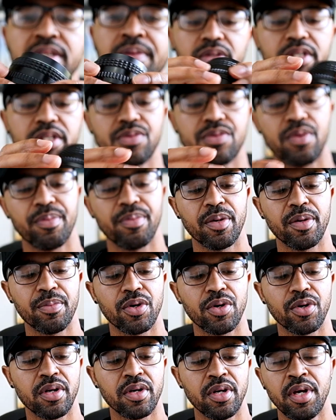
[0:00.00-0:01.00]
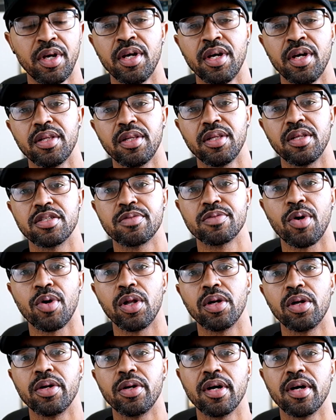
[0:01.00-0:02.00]
So just remember, the
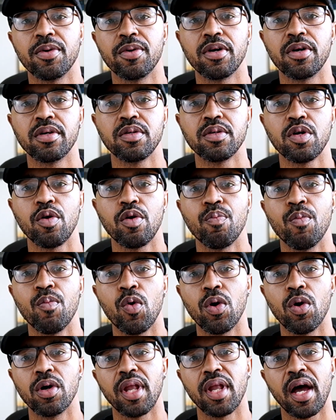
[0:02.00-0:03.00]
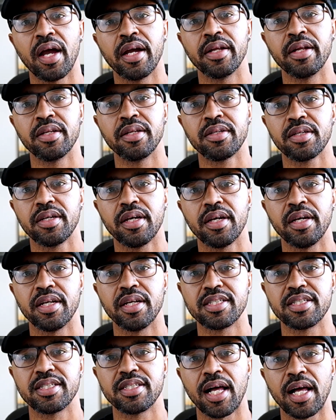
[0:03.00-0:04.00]
smaller number, more light, and
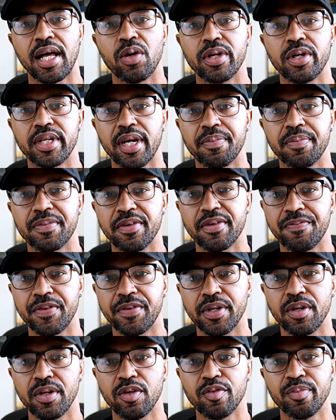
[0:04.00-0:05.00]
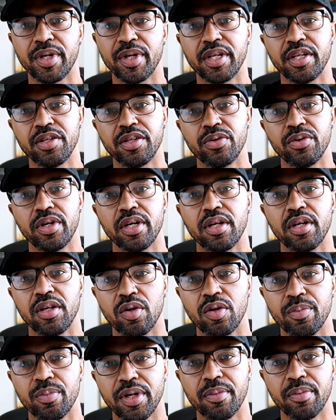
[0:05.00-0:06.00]
a shallower depth of field, meaning you get a
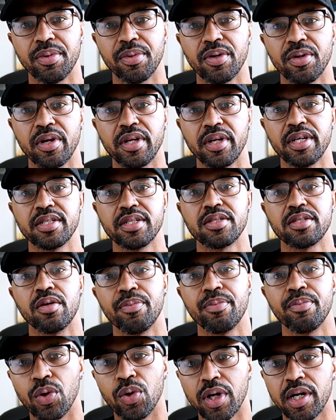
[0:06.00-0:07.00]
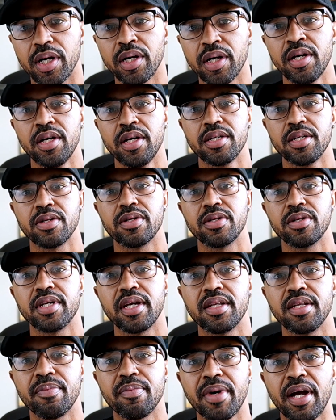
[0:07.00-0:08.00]
little bit of blurriness or bokeh, so to say,
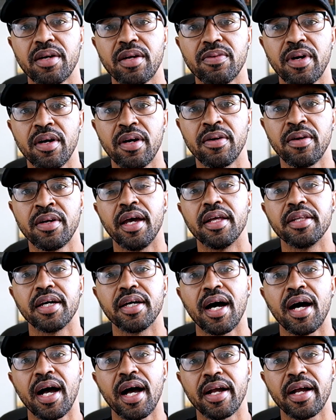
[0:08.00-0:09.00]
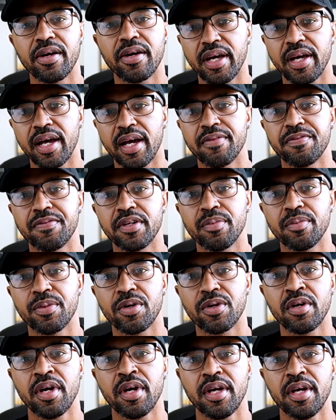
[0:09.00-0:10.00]
in the background. And the higher the f
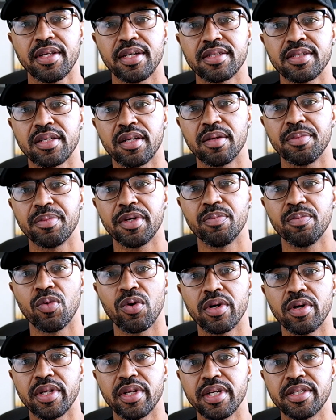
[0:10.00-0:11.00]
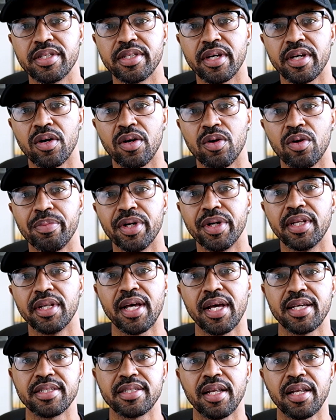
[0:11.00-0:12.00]
number, that's going to be more detail but
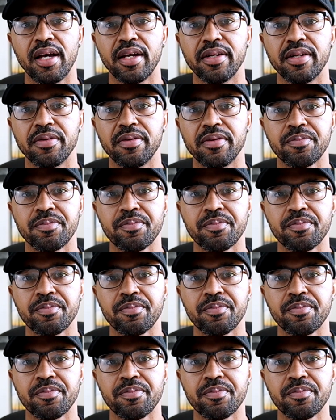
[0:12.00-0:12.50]
less light.